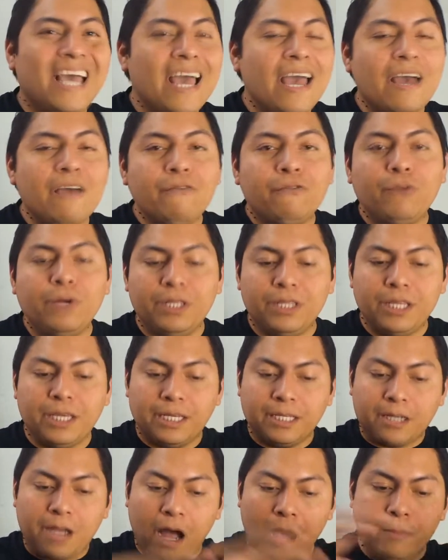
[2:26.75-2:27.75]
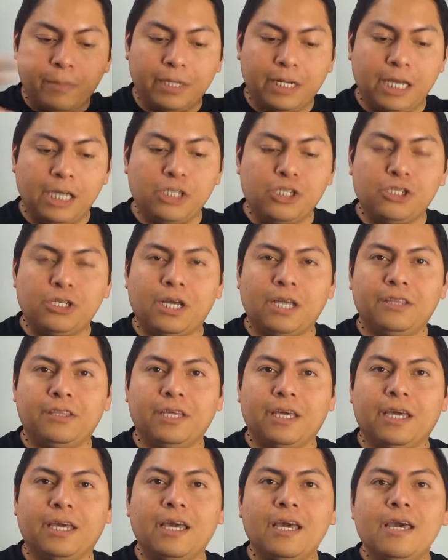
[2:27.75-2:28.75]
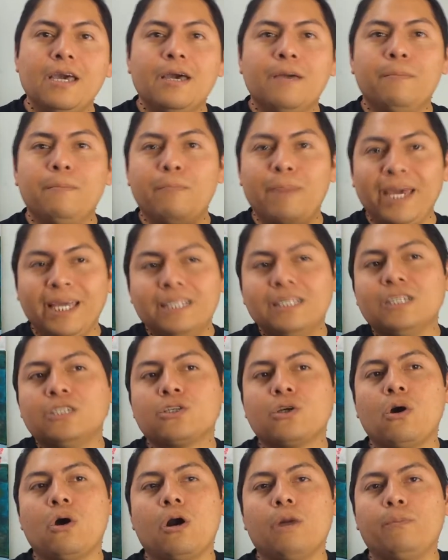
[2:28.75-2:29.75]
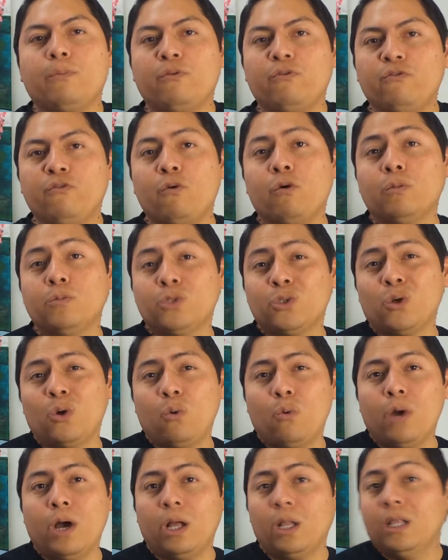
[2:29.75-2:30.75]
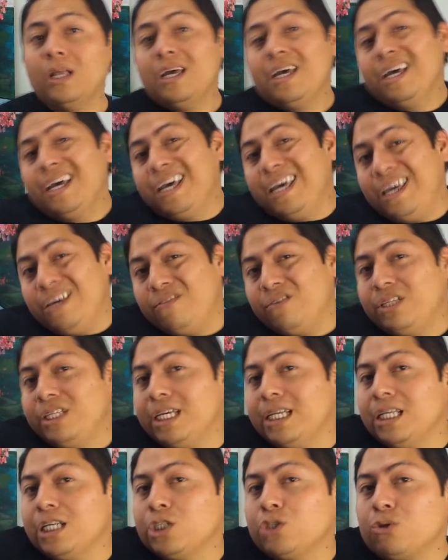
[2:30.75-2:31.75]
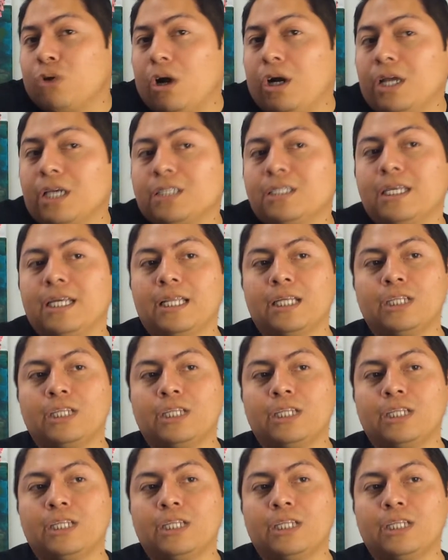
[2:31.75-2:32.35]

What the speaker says: Everything in combination, I think, made this car perform so well. Even the electronics